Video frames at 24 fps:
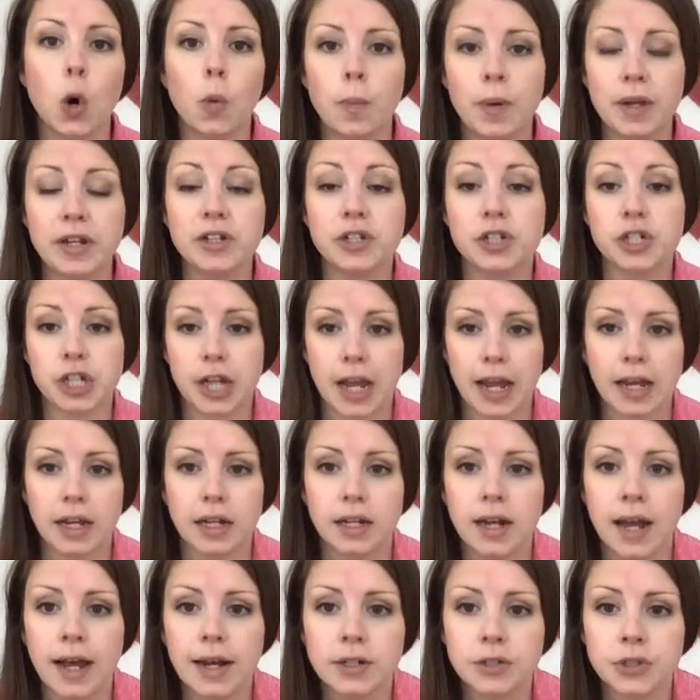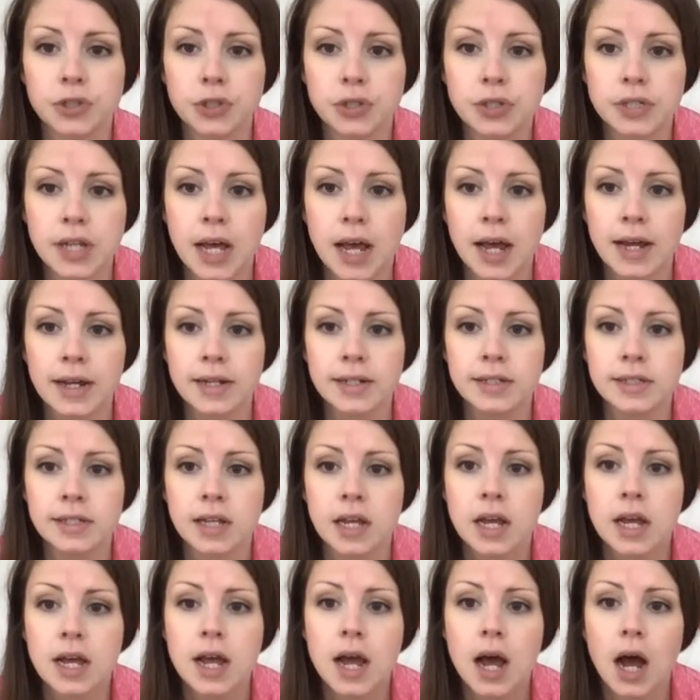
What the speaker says: open chain exercise.